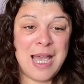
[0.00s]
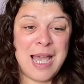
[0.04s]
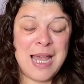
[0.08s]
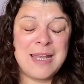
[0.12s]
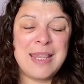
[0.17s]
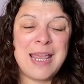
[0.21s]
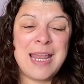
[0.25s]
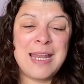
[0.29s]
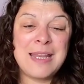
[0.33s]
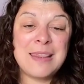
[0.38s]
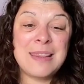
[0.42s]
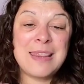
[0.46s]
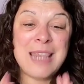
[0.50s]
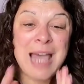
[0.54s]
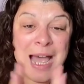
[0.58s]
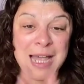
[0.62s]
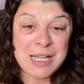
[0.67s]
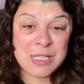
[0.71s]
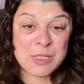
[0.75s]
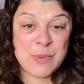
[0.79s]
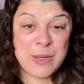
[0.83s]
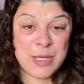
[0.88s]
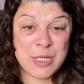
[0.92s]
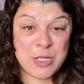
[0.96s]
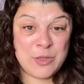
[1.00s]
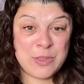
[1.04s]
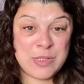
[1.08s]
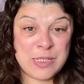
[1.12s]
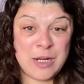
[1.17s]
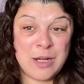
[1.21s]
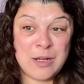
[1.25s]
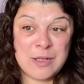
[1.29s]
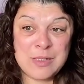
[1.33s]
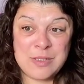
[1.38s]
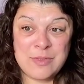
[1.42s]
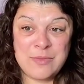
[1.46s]
And then that's when you
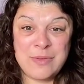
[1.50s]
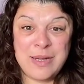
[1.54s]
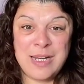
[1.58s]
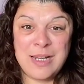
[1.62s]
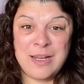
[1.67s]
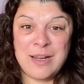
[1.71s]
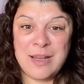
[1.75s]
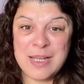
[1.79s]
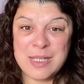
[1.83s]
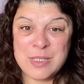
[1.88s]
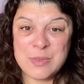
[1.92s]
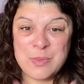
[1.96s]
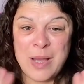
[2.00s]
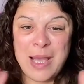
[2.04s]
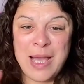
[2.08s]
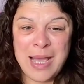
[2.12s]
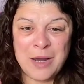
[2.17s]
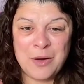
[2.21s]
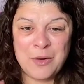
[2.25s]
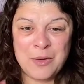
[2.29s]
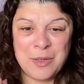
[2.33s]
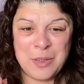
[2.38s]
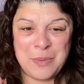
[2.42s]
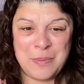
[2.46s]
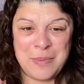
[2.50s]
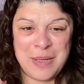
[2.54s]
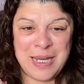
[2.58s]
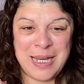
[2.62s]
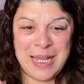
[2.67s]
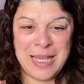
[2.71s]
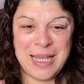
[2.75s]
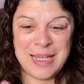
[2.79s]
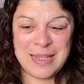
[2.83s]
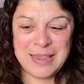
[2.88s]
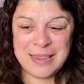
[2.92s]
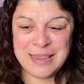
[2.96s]
start to realize, well, hang on a
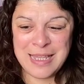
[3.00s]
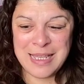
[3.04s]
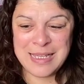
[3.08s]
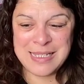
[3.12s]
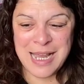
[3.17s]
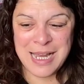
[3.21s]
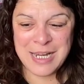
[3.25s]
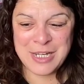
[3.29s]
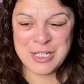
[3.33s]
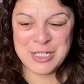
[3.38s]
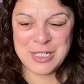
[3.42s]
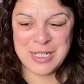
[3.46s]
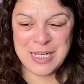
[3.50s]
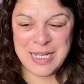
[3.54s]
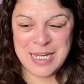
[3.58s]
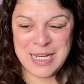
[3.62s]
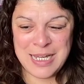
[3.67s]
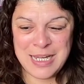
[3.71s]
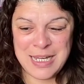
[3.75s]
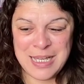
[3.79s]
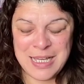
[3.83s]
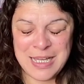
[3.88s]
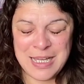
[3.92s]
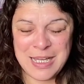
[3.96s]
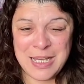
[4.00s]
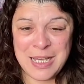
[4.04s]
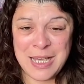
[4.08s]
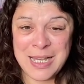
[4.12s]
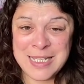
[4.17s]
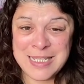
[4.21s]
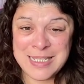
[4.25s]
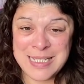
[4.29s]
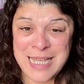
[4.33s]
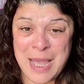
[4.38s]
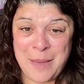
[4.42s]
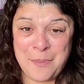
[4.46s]
minute, there's actually
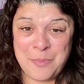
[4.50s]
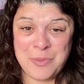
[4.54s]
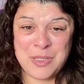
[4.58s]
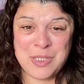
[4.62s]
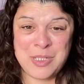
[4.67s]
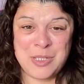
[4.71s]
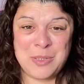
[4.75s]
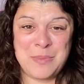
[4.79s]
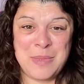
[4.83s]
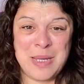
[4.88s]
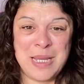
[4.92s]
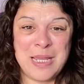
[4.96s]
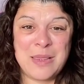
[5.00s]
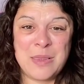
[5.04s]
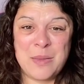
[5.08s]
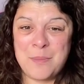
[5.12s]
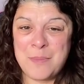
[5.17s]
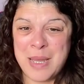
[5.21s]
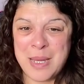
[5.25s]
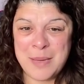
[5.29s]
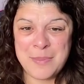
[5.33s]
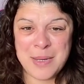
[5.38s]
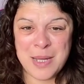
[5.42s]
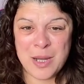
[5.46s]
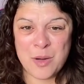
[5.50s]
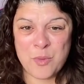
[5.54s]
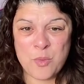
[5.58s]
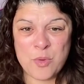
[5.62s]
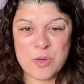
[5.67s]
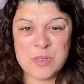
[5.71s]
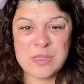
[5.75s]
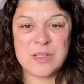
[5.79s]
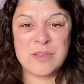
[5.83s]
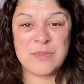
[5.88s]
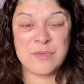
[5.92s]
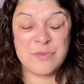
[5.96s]
a depth to me that maybe I
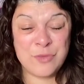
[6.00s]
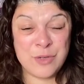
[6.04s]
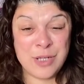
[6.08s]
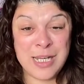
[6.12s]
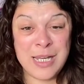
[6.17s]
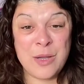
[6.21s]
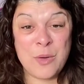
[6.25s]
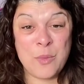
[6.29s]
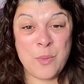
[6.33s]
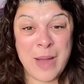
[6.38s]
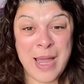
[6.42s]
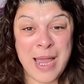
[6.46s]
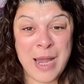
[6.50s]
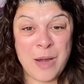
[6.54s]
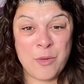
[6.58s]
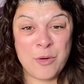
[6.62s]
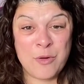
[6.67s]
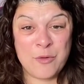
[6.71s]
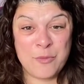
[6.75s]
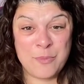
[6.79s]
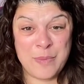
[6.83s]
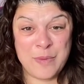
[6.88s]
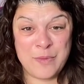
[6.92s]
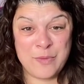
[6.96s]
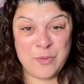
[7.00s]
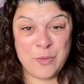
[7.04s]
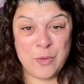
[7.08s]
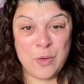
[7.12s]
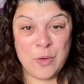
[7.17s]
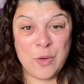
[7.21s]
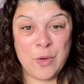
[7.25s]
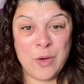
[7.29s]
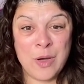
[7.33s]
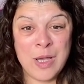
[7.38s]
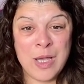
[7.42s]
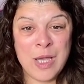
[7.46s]
wasn't fully aware of
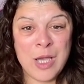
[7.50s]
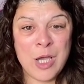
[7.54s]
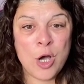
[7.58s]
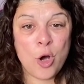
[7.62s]
before.